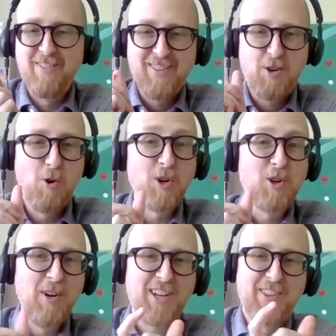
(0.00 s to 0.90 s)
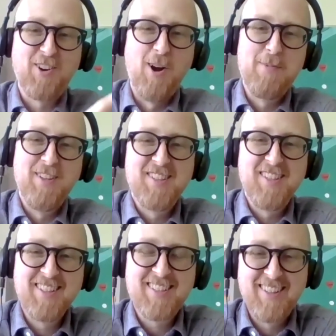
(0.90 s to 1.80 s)
curricular
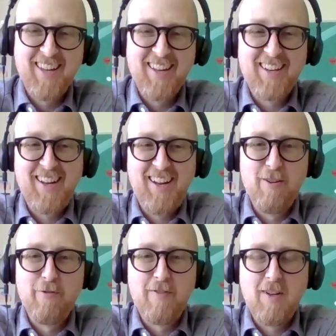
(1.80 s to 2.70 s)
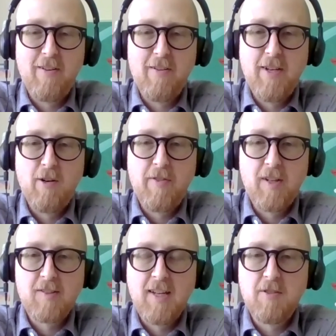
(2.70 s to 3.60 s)
competencies that I've narrowed
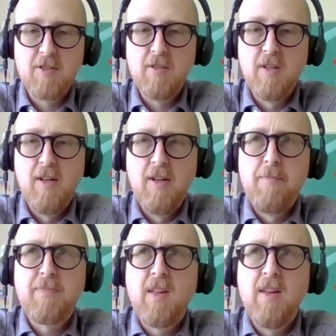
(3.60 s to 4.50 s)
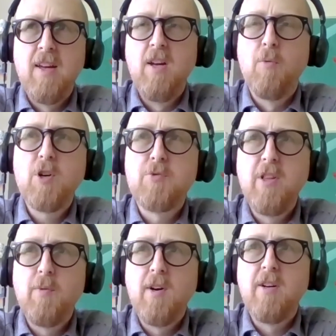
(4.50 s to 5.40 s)
things down to. It worked
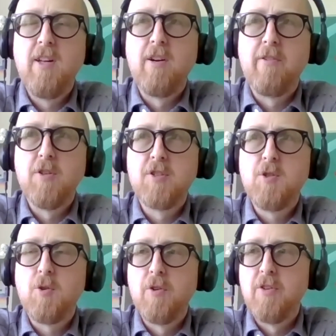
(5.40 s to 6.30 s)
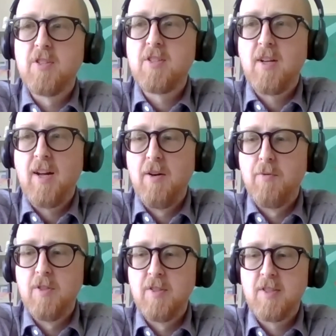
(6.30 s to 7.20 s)
really well in our first 2 quarters. I
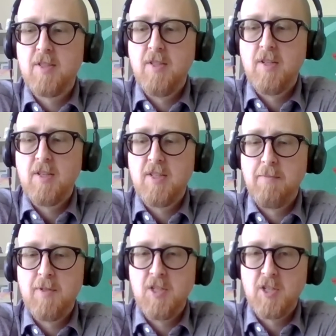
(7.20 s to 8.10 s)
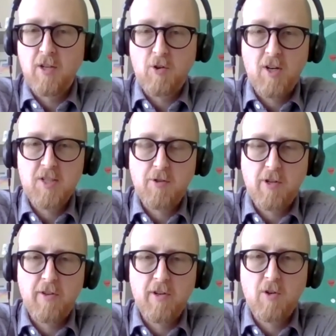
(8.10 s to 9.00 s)
was team teaching in a
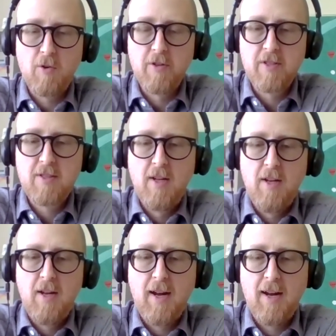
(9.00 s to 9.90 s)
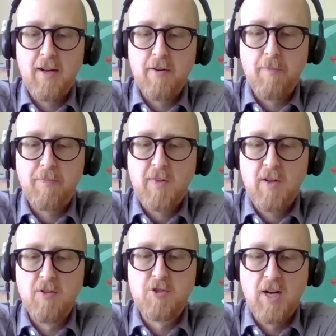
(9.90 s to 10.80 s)
cross-curricular course.
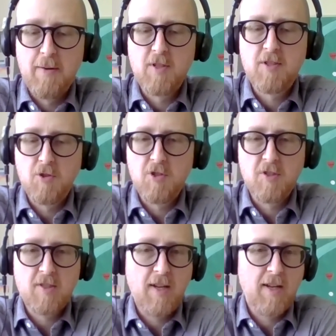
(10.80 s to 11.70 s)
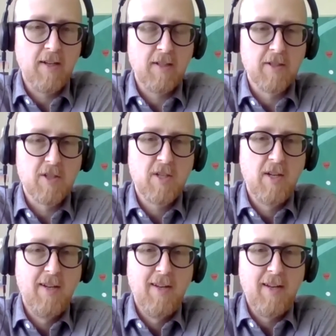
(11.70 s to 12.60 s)
It was drama, socials, and English.
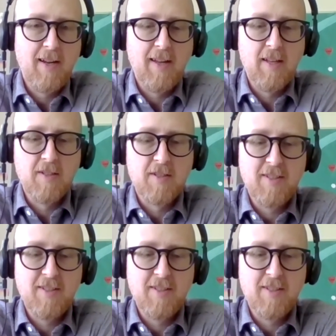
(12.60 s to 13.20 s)
And